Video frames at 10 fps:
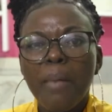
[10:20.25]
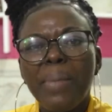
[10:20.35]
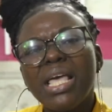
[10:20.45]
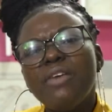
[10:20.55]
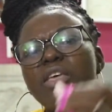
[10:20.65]

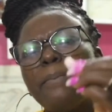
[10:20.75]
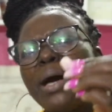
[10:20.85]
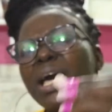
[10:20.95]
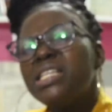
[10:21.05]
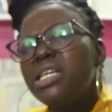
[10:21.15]
but if the
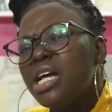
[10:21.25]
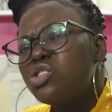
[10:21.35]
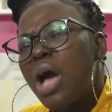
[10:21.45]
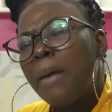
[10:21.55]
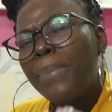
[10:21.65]
packaging
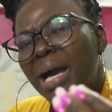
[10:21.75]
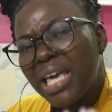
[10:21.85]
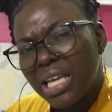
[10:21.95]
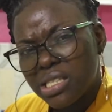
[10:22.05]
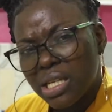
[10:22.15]
that you are
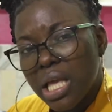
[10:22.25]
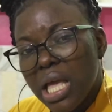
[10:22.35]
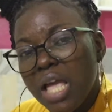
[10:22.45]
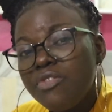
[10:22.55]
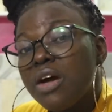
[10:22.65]

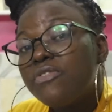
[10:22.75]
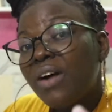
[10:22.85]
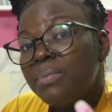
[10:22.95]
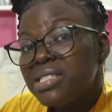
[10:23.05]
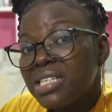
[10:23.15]
packaging, if the
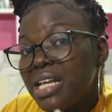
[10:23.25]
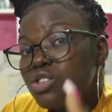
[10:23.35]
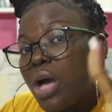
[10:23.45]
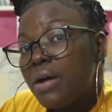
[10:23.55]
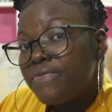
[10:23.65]
farming
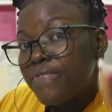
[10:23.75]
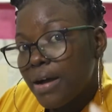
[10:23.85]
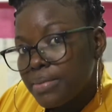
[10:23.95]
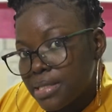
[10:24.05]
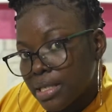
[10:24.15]
that you are
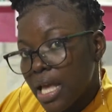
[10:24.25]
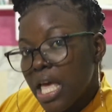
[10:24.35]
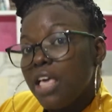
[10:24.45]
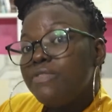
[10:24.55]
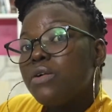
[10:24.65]
farming,
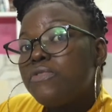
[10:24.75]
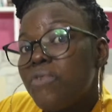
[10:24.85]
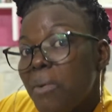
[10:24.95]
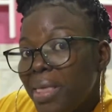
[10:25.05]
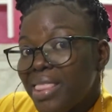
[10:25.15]
if the
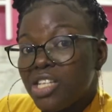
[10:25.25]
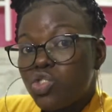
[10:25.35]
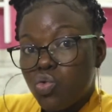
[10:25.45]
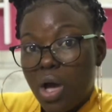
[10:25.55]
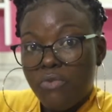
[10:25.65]
forming
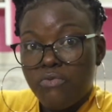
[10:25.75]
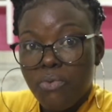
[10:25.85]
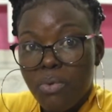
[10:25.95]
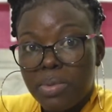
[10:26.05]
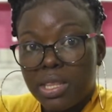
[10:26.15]
that you are
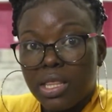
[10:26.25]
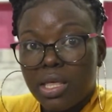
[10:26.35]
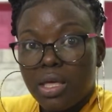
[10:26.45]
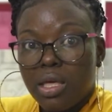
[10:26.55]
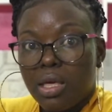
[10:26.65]

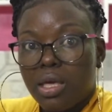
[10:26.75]
forming,